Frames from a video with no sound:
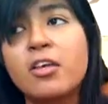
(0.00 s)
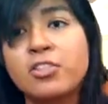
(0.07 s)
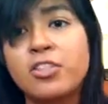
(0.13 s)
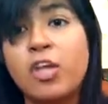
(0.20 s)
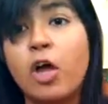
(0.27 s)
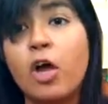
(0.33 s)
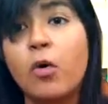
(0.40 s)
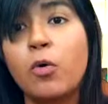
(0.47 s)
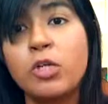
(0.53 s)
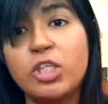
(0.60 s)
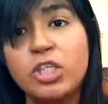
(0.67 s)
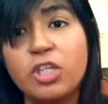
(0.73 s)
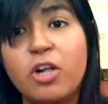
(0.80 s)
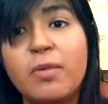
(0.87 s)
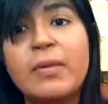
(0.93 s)
So
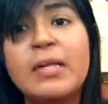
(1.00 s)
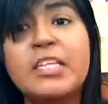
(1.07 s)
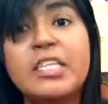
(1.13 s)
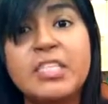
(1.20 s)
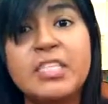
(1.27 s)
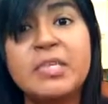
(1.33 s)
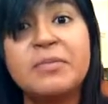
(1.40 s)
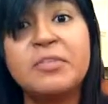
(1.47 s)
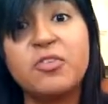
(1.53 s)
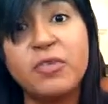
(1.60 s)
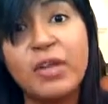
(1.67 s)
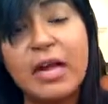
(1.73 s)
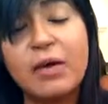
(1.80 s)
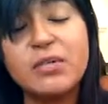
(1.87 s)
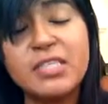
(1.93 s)
she normally just sleeps
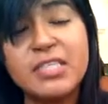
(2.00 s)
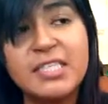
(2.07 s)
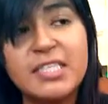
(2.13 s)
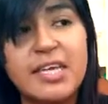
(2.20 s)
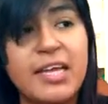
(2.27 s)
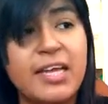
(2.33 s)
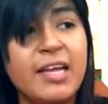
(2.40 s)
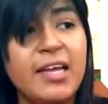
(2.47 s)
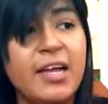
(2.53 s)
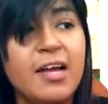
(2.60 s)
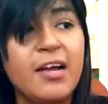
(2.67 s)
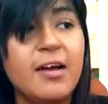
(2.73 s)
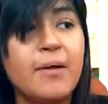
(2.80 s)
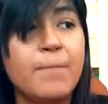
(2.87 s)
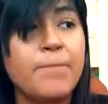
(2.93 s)
three hours a day,
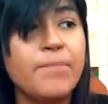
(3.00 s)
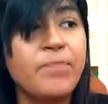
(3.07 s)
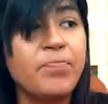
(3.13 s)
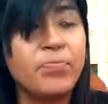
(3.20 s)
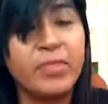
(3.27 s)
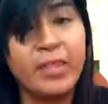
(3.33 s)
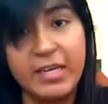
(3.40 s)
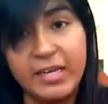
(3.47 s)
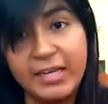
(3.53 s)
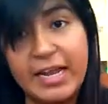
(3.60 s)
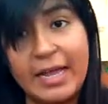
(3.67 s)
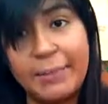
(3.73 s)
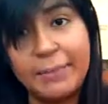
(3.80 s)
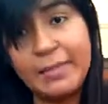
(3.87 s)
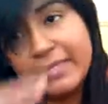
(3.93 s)
um, like
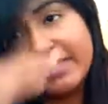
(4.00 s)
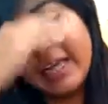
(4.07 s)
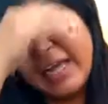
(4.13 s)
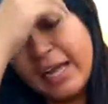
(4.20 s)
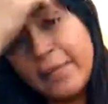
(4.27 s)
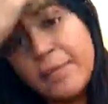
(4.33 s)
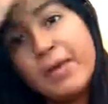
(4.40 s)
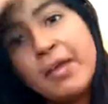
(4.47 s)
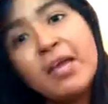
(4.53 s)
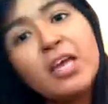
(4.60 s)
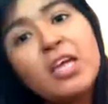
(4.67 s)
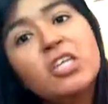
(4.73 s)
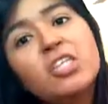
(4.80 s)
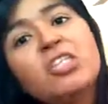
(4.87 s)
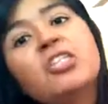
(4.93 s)
napping time.
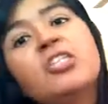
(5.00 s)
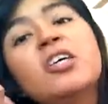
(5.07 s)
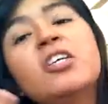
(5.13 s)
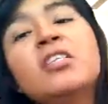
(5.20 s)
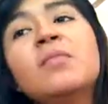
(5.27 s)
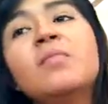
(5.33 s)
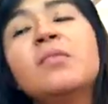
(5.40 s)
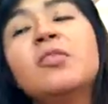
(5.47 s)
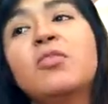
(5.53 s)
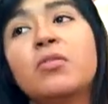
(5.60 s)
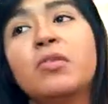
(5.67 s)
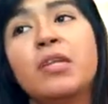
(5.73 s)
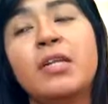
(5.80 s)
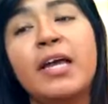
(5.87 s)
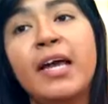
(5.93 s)
She's still sleeping
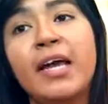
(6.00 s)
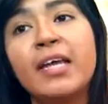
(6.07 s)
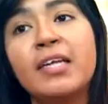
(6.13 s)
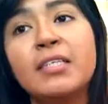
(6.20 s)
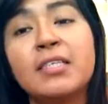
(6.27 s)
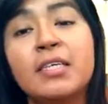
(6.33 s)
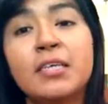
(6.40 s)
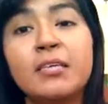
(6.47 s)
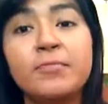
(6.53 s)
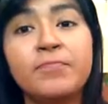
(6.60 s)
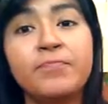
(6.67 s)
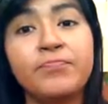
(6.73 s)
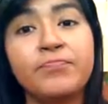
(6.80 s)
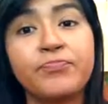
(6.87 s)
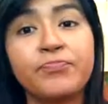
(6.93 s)
through the oh night. Oh my
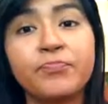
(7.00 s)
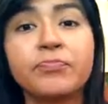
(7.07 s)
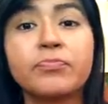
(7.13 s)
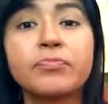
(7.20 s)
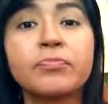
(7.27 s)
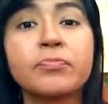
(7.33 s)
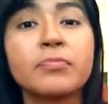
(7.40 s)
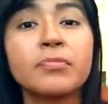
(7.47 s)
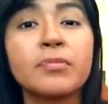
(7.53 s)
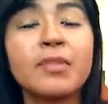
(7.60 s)
gosh, Arlene.